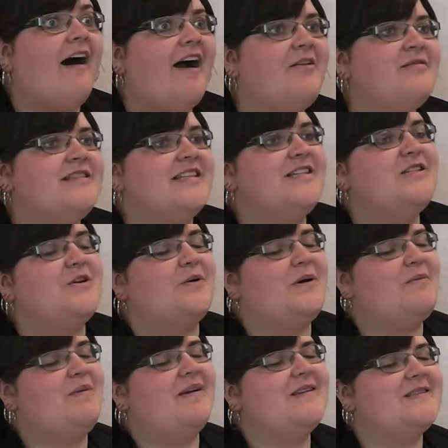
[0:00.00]
I was in Tony
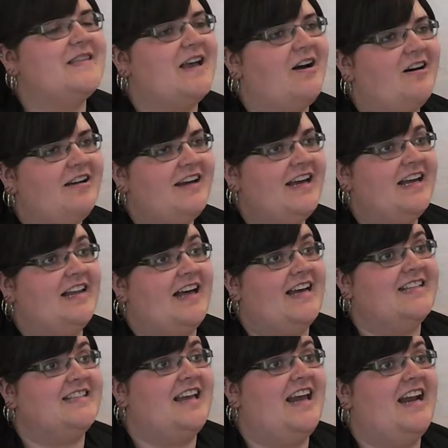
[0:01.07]
Bell's auditing
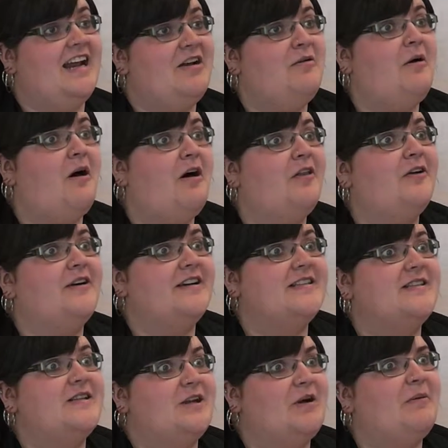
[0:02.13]
class, and I know all there
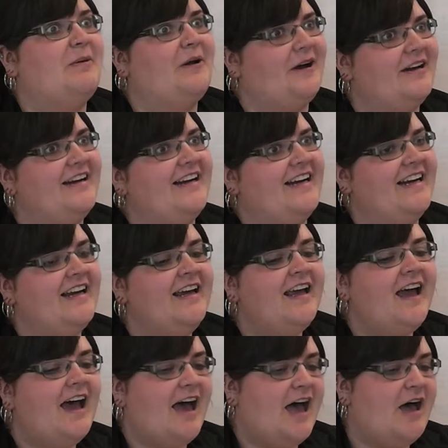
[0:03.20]
is to know about auditing.
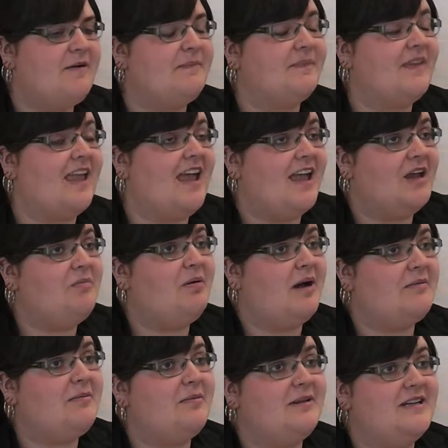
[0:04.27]
I could
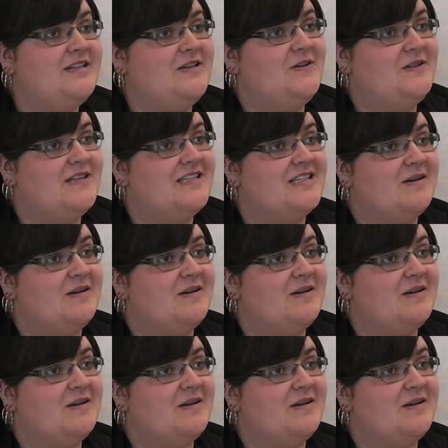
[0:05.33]
probably do this